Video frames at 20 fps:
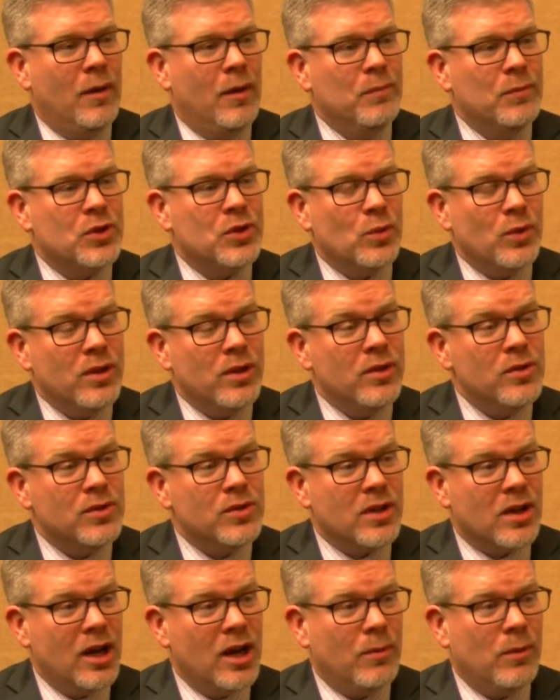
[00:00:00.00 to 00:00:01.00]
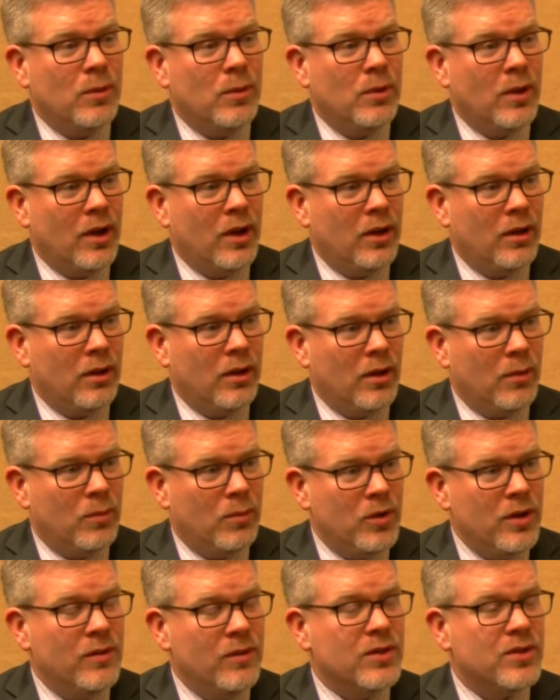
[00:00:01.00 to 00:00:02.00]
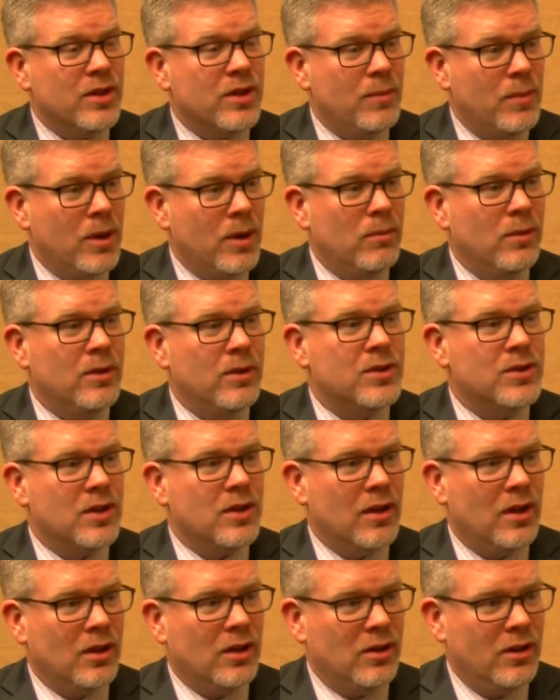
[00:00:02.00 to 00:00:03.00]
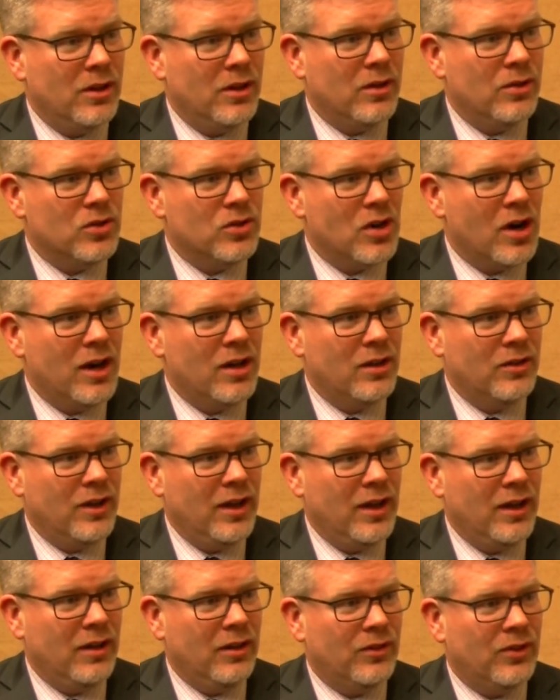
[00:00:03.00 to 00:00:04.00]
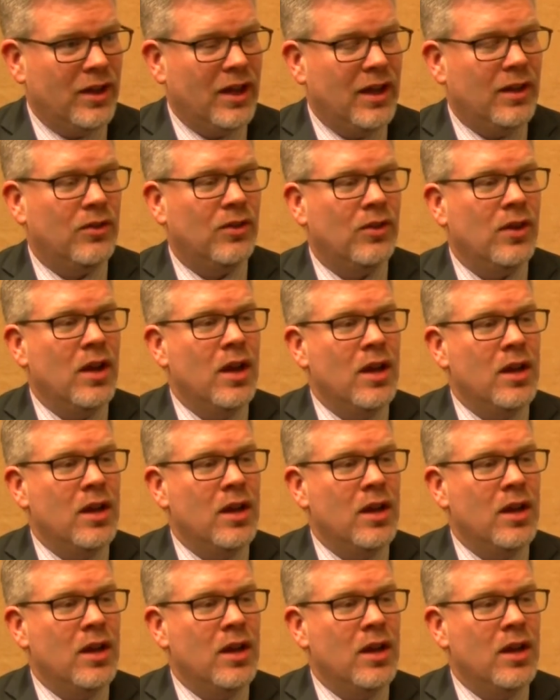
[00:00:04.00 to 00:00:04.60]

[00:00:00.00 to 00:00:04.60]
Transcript: So we used a couple previously published clinical trial data sets